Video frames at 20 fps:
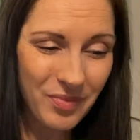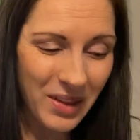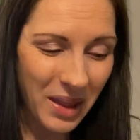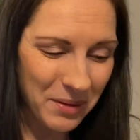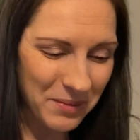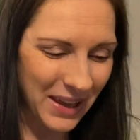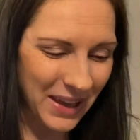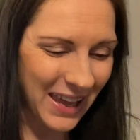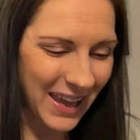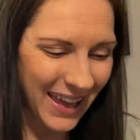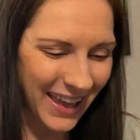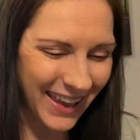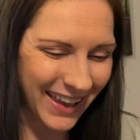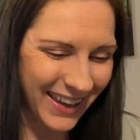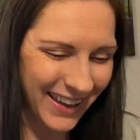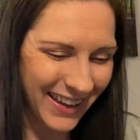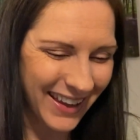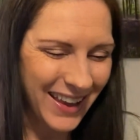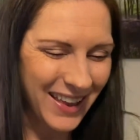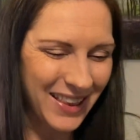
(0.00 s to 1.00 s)

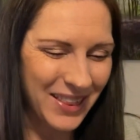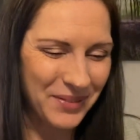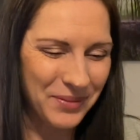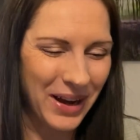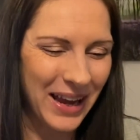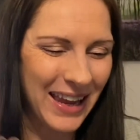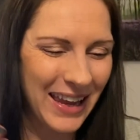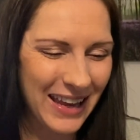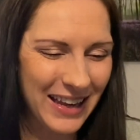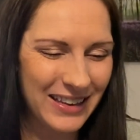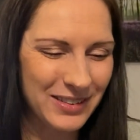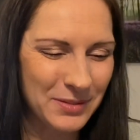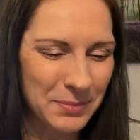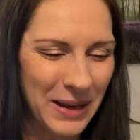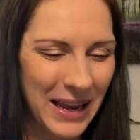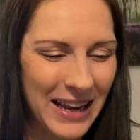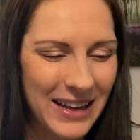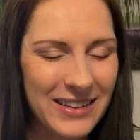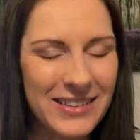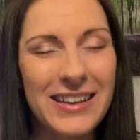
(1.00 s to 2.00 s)
The way he
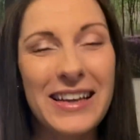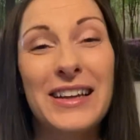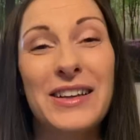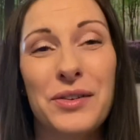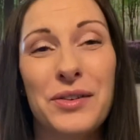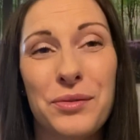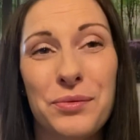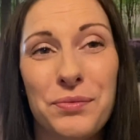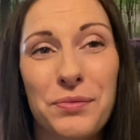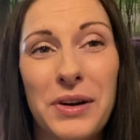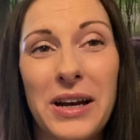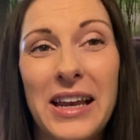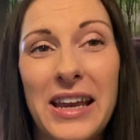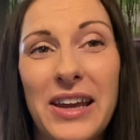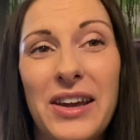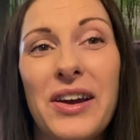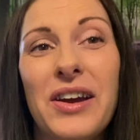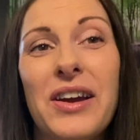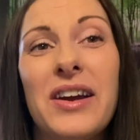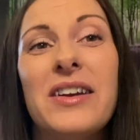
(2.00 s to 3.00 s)
explains things is really
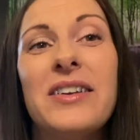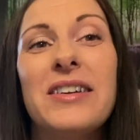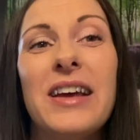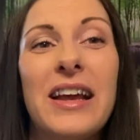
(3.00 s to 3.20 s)
good,